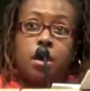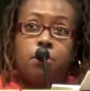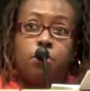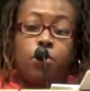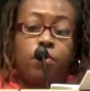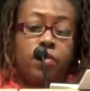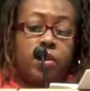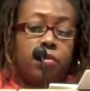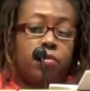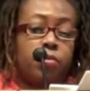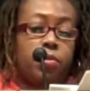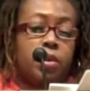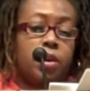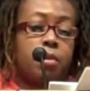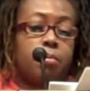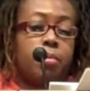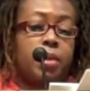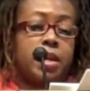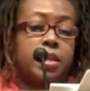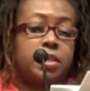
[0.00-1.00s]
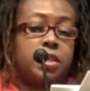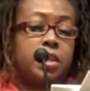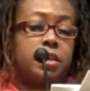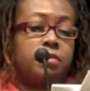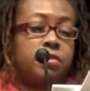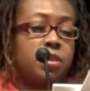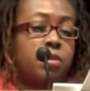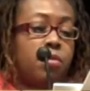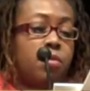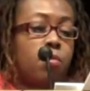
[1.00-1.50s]
moving through the
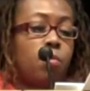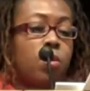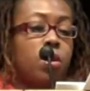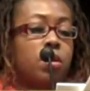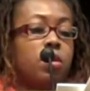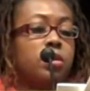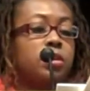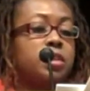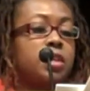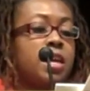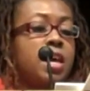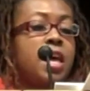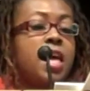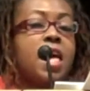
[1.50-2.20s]
complexities of the world,